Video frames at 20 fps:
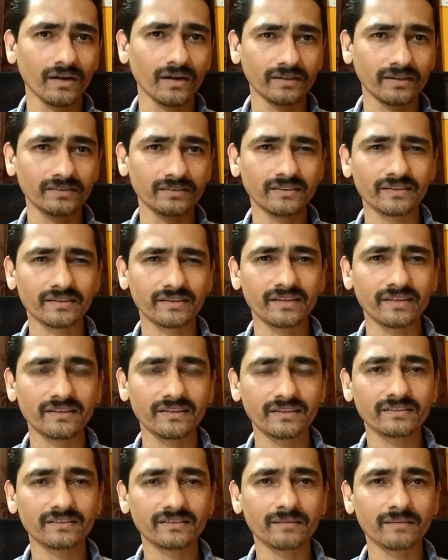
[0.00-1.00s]
attend the
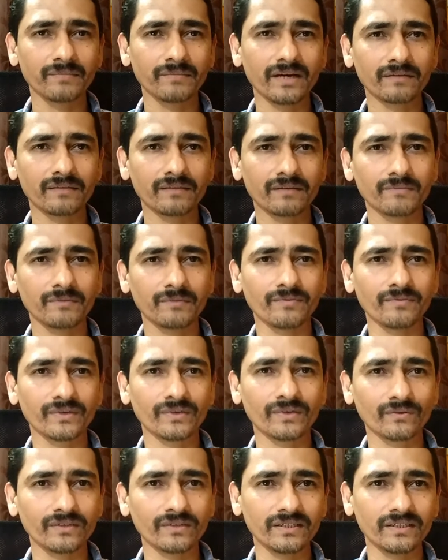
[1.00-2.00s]
training and come back maybe
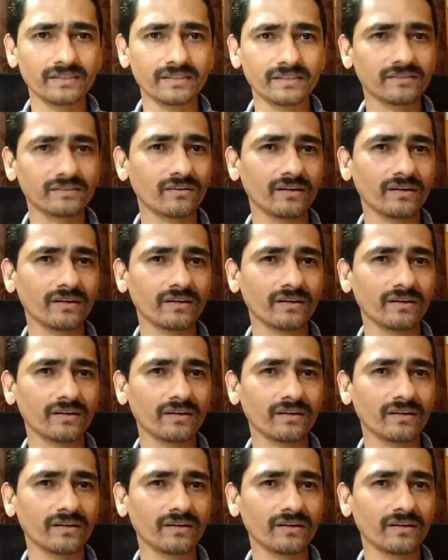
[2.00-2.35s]
for 20 days,